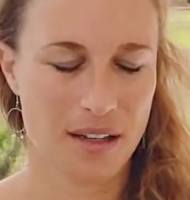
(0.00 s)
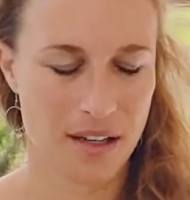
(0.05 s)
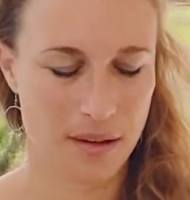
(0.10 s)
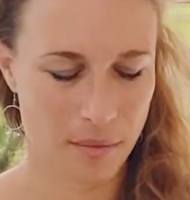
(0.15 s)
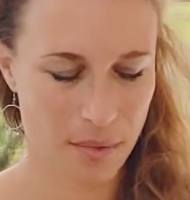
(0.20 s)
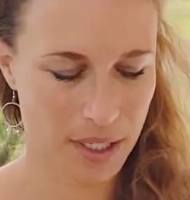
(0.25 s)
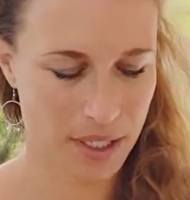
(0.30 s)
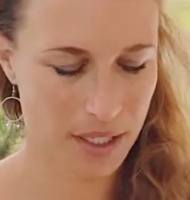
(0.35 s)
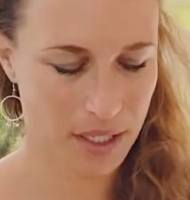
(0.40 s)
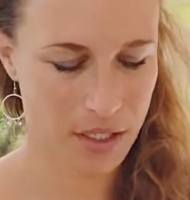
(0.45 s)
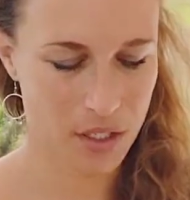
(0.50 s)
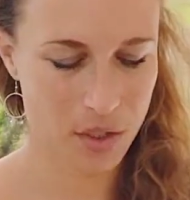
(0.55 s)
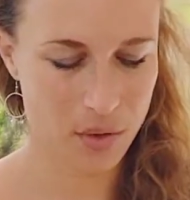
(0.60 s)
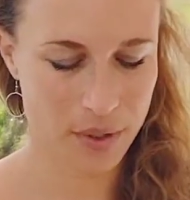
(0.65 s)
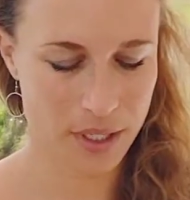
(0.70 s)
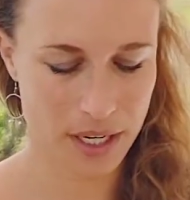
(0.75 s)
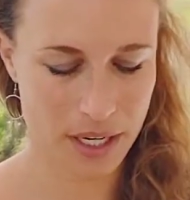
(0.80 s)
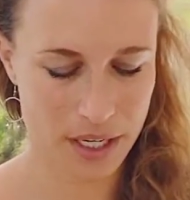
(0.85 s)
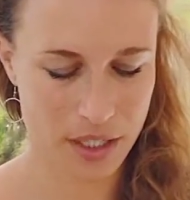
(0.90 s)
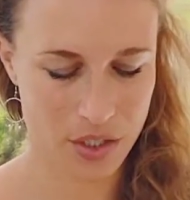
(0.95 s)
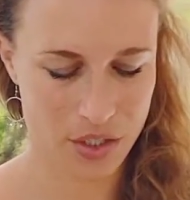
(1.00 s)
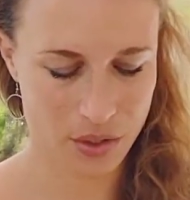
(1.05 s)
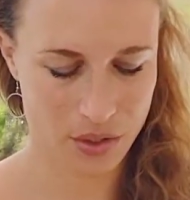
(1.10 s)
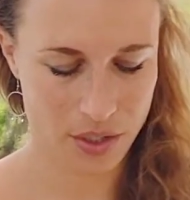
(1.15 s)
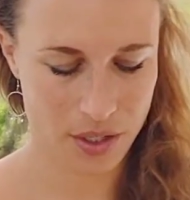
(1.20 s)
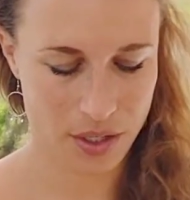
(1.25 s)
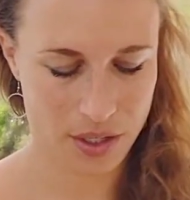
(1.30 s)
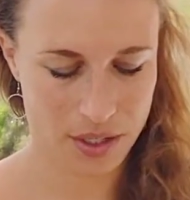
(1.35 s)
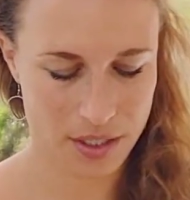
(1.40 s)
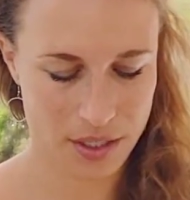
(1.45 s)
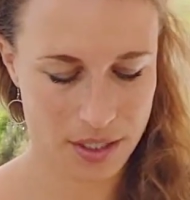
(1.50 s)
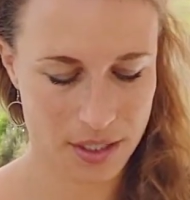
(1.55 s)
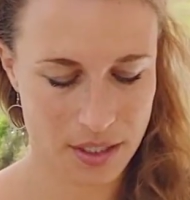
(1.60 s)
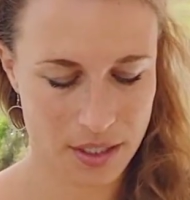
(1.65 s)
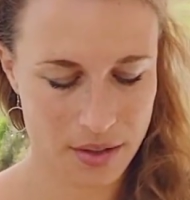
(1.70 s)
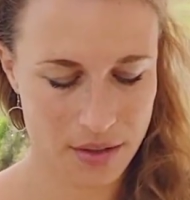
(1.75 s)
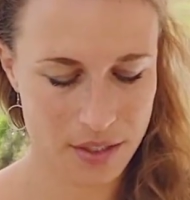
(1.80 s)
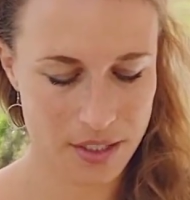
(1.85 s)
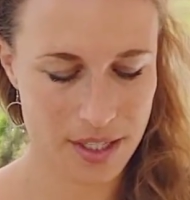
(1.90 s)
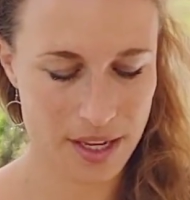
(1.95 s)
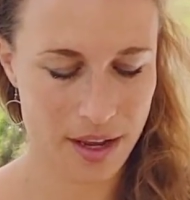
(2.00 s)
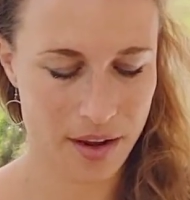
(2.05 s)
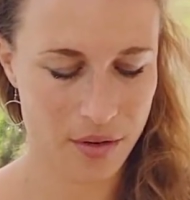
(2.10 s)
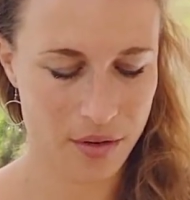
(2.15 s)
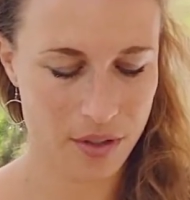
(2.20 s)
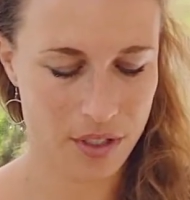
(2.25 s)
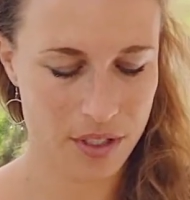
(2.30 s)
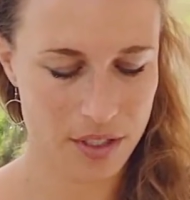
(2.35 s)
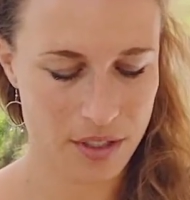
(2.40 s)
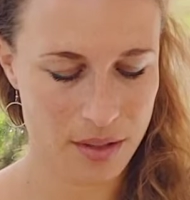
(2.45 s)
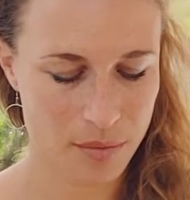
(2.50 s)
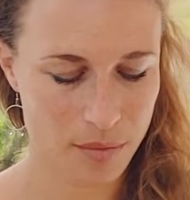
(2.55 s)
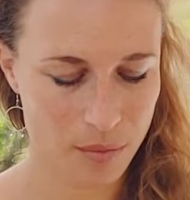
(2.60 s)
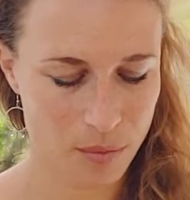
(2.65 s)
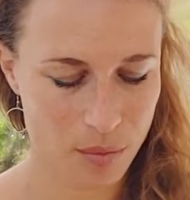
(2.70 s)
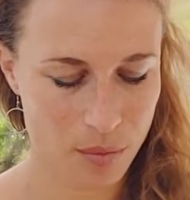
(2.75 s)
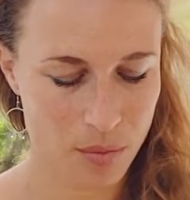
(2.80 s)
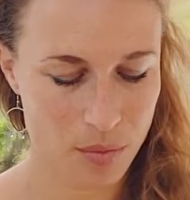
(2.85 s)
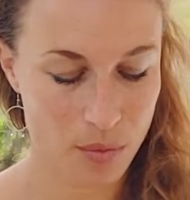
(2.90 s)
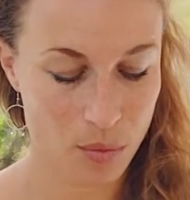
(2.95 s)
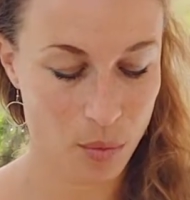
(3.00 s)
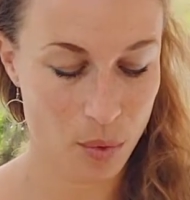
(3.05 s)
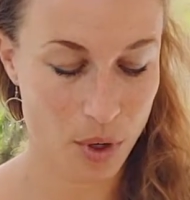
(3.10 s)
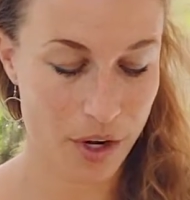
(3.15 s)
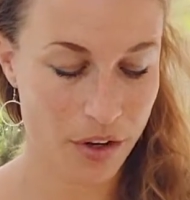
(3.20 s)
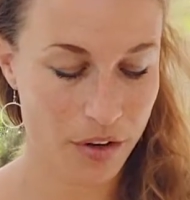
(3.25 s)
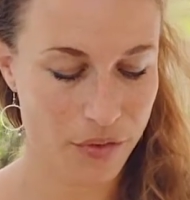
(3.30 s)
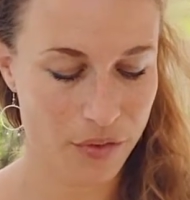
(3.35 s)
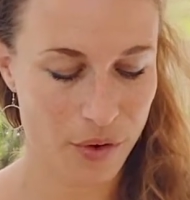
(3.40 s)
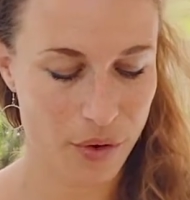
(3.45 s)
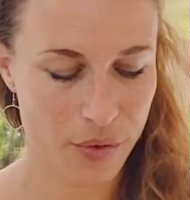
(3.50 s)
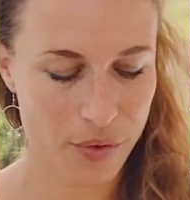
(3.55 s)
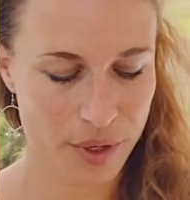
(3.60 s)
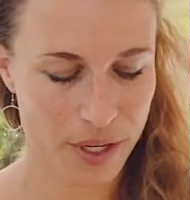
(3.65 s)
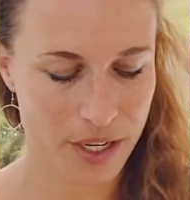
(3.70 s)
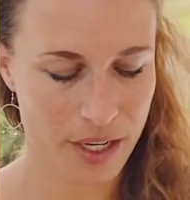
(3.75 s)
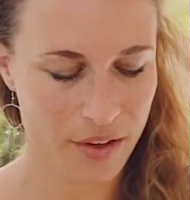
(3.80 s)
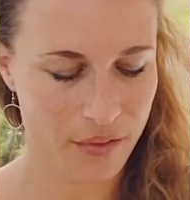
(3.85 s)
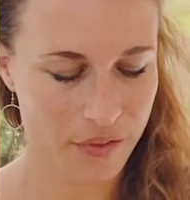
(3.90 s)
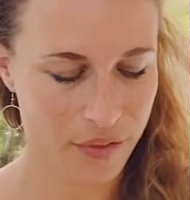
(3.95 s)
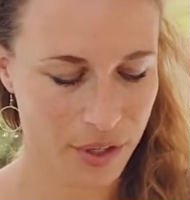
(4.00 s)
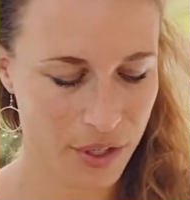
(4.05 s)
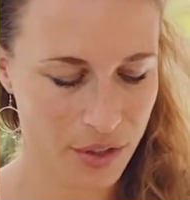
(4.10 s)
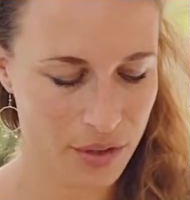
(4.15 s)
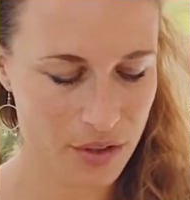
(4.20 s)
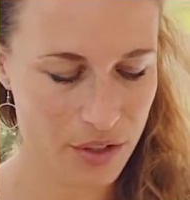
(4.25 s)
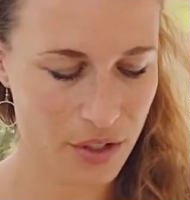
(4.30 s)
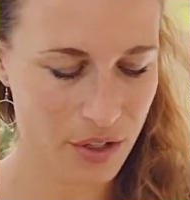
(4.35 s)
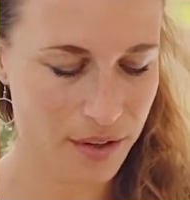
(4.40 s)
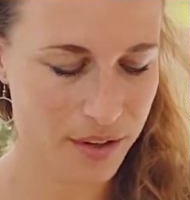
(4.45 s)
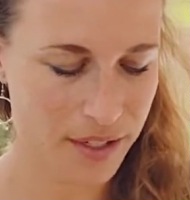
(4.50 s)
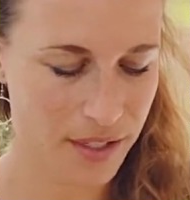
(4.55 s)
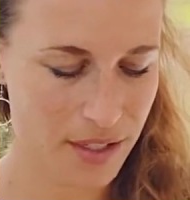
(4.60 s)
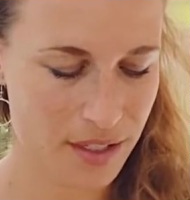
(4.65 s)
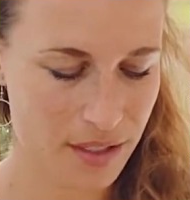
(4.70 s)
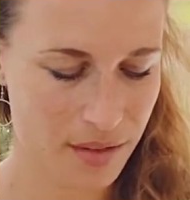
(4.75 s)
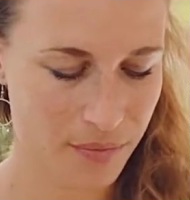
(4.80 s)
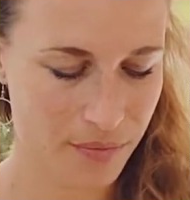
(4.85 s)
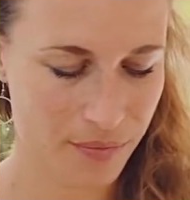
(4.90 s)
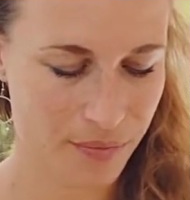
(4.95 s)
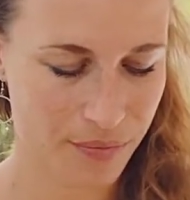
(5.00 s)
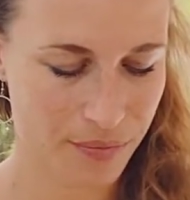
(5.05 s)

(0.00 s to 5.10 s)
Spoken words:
Let me get you an angel card to close down this wonderful reading for you, Taurus.